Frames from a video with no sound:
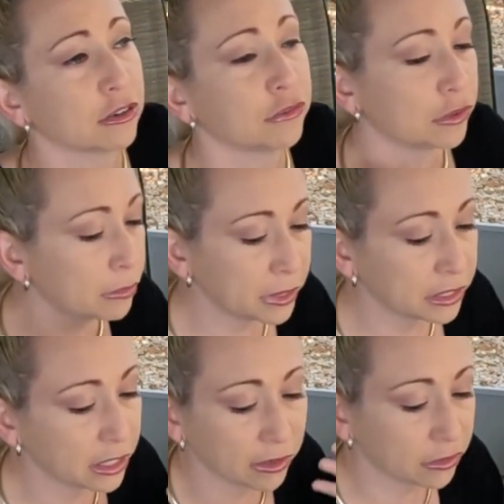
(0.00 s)
or
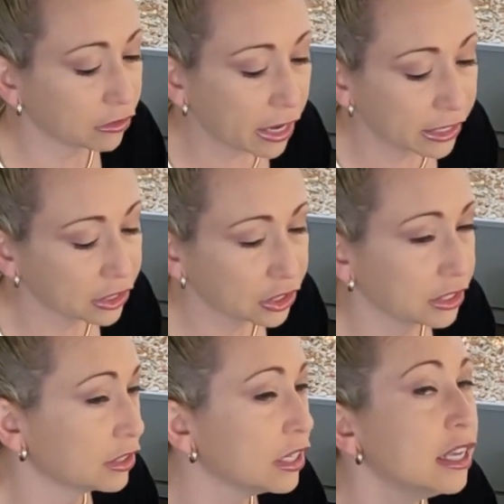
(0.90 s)
fermenting of the
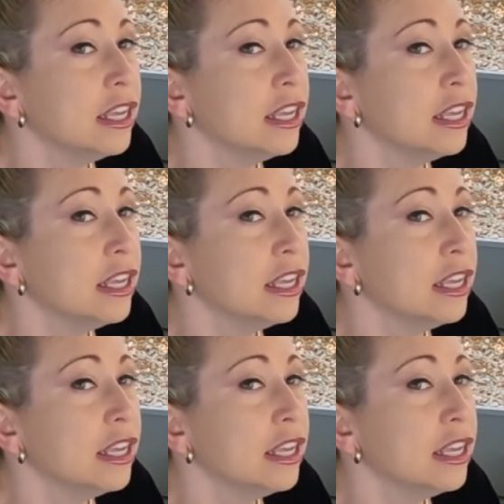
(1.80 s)
radishes,